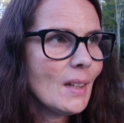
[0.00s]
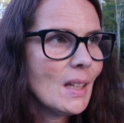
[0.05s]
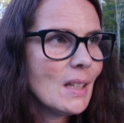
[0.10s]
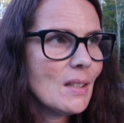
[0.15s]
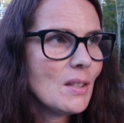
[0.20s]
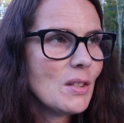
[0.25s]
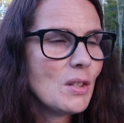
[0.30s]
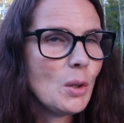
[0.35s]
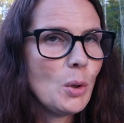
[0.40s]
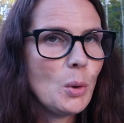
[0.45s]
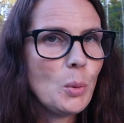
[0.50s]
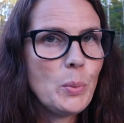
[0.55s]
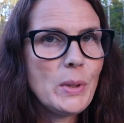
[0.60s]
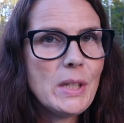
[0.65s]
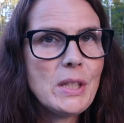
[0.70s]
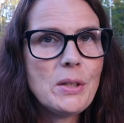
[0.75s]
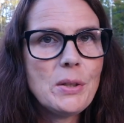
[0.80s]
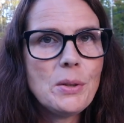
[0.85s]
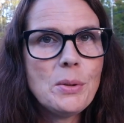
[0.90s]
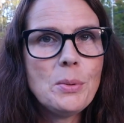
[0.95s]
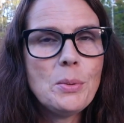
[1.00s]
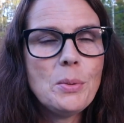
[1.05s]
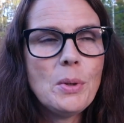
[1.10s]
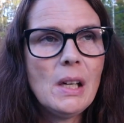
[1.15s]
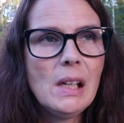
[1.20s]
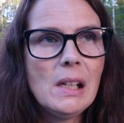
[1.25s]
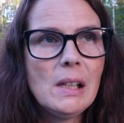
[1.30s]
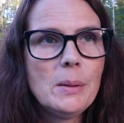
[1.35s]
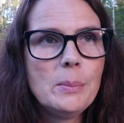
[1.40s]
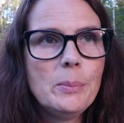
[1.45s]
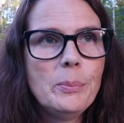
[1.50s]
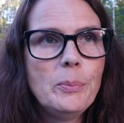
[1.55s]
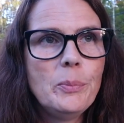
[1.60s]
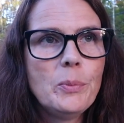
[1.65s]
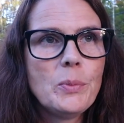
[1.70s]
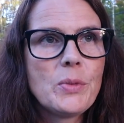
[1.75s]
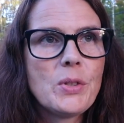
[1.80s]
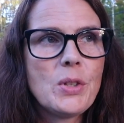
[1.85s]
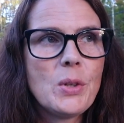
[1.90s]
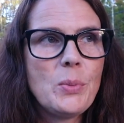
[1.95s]
So we
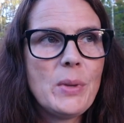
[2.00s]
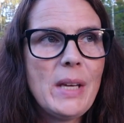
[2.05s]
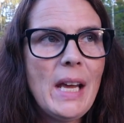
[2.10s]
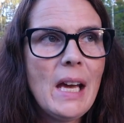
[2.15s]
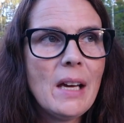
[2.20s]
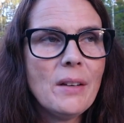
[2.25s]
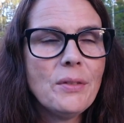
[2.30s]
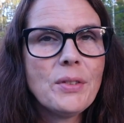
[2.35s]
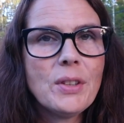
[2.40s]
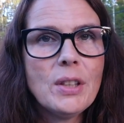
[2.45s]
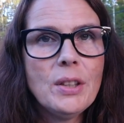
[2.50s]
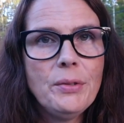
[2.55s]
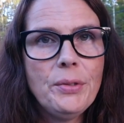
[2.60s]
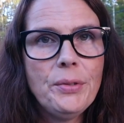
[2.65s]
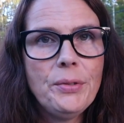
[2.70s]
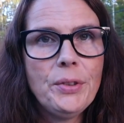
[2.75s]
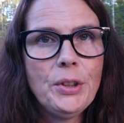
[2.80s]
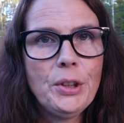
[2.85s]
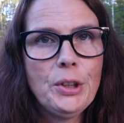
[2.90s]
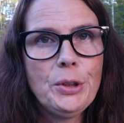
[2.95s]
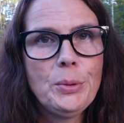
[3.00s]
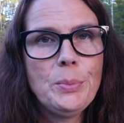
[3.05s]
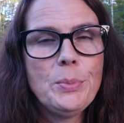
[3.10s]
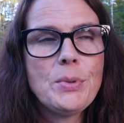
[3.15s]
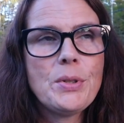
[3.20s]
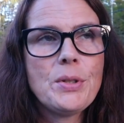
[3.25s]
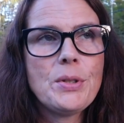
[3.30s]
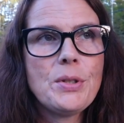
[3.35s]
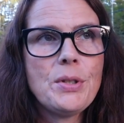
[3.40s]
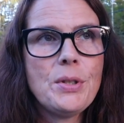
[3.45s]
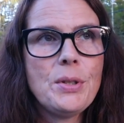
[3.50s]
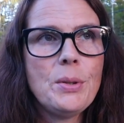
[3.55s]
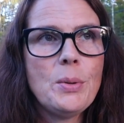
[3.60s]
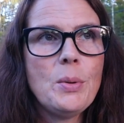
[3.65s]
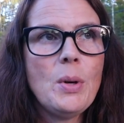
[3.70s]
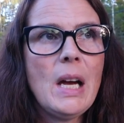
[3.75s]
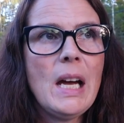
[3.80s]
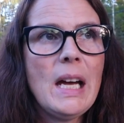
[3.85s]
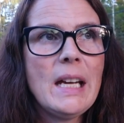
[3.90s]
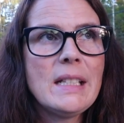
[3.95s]
have confirmed
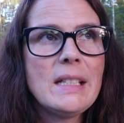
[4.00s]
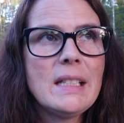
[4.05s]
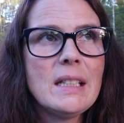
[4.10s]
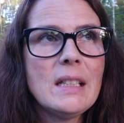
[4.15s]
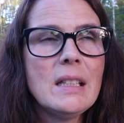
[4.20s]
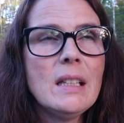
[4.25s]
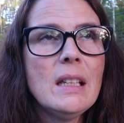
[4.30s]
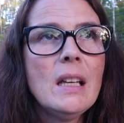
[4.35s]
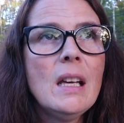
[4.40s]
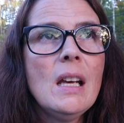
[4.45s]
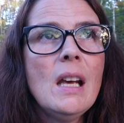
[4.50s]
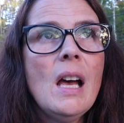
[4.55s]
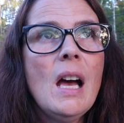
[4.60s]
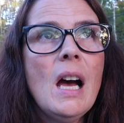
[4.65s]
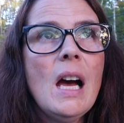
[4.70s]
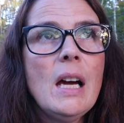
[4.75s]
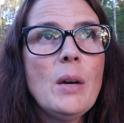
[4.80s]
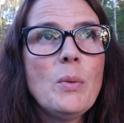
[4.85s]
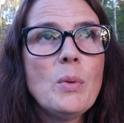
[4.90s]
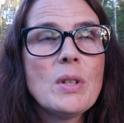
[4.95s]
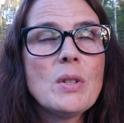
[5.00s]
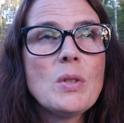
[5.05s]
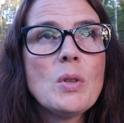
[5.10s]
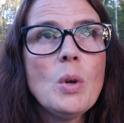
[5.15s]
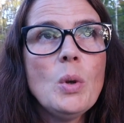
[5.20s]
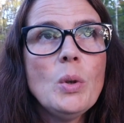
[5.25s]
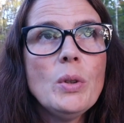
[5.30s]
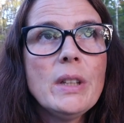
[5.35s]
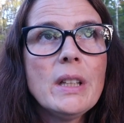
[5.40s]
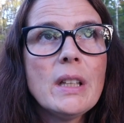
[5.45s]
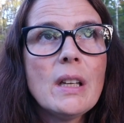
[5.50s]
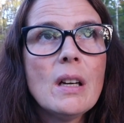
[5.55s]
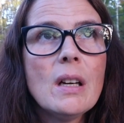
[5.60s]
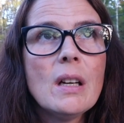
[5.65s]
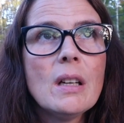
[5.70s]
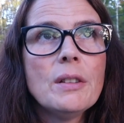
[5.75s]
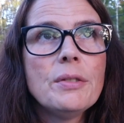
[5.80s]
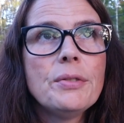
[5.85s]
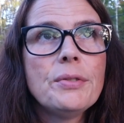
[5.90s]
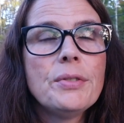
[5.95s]
too. I was holding
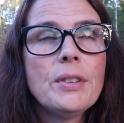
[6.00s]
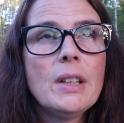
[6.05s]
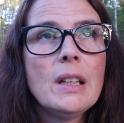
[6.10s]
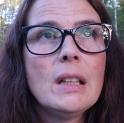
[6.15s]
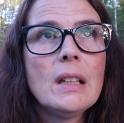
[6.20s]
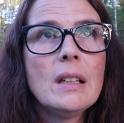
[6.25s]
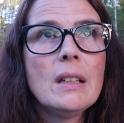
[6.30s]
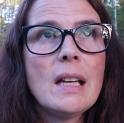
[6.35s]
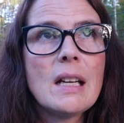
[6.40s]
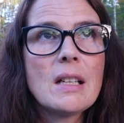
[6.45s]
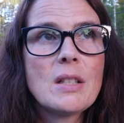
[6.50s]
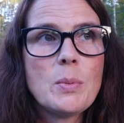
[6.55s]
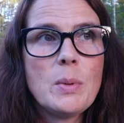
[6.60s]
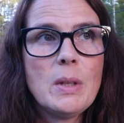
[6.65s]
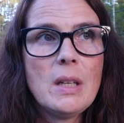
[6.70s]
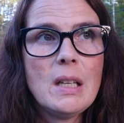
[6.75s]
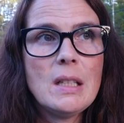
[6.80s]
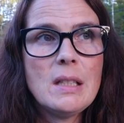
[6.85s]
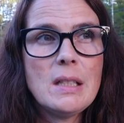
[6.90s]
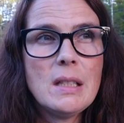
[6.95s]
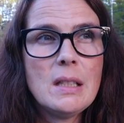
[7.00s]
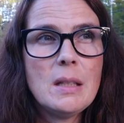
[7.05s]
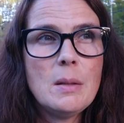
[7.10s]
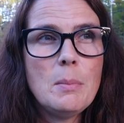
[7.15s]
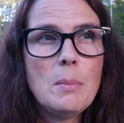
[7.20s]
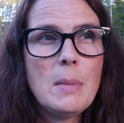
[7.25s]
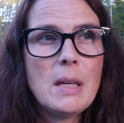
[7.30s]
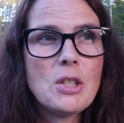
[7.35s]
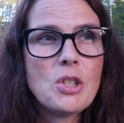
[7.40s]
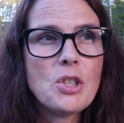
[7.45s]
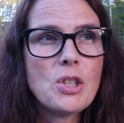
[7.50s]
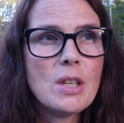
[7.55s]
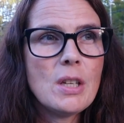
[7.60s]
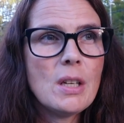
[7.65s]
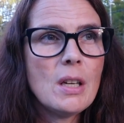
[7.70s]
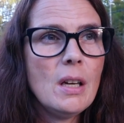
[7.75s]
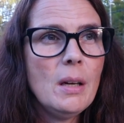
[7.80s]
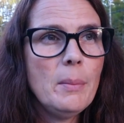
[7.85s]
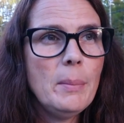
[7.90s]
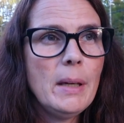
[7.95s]
off. Last week I did
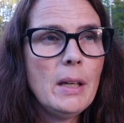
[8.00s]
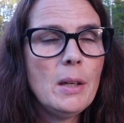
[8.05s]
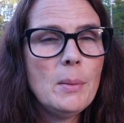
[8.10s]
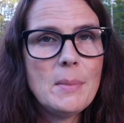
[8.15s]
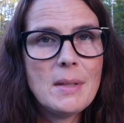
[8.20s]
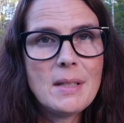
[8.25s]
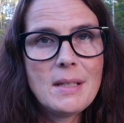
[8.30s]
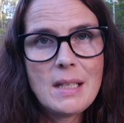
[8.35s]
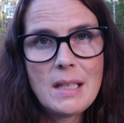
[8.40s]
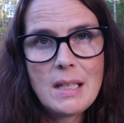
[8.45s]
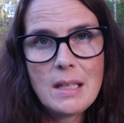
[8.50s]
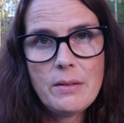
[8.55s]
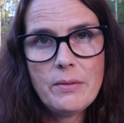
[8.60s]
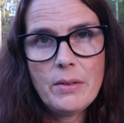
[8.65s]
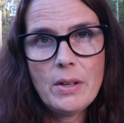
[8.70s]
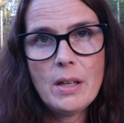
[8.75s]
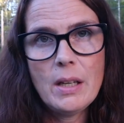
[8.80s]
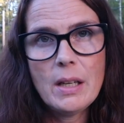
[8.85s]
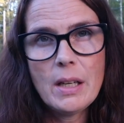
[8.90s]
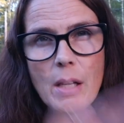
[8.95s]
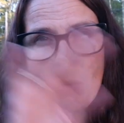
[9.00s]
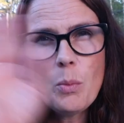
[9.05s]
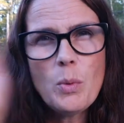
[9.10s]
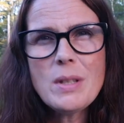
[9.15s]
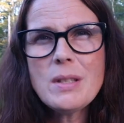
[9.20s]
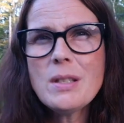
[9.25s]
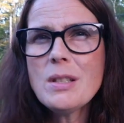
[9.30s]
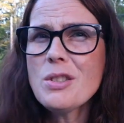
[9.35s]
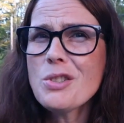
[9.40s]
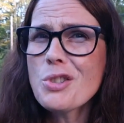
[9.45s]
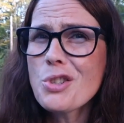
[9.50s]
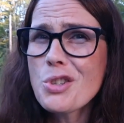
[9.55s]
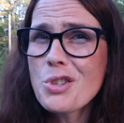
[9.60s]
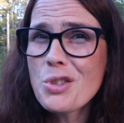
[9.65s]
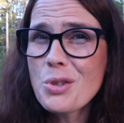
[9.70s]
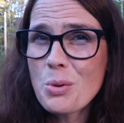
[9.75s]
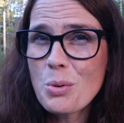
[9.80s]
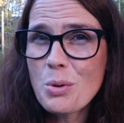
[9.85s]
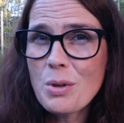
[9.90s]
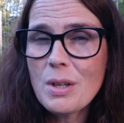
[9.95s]
mention about Miss Eva. And I wasn't
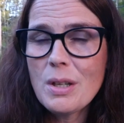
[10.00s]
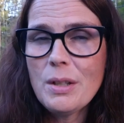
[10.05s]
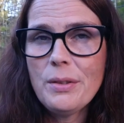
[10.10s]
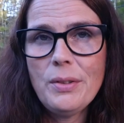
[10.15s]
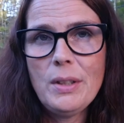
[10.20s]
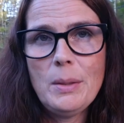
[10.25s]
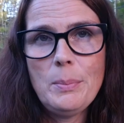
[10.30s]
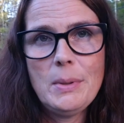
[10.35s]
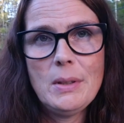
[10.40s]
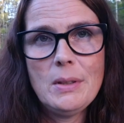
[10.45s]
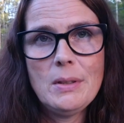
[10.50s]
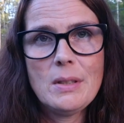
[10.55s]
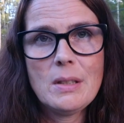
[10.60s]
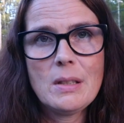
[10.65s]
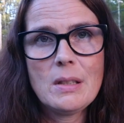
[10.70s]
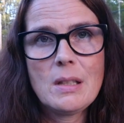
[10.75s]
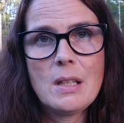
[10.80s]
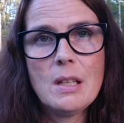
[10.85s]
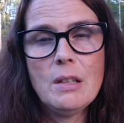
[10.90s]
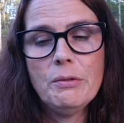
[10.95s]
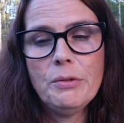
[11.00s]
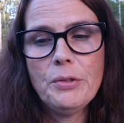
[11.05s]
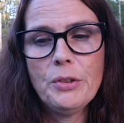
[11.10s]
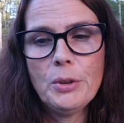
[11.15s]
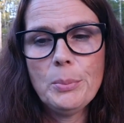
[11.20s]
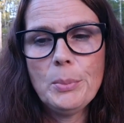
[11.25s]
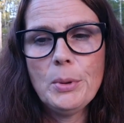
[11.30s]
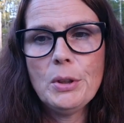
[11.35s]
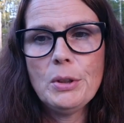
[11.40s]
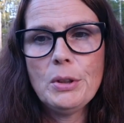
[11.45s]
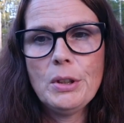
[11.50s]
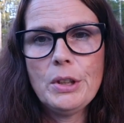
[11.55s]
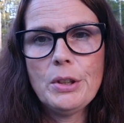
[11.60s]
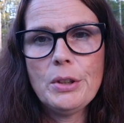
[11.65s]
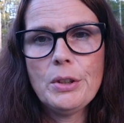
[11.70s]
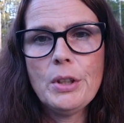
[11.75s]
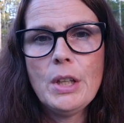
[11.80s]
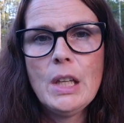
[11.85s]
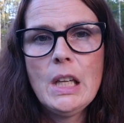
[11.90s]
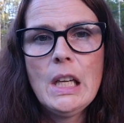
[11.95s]
sure if I'd be able to confirm her
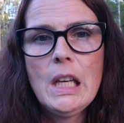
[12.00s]
litter.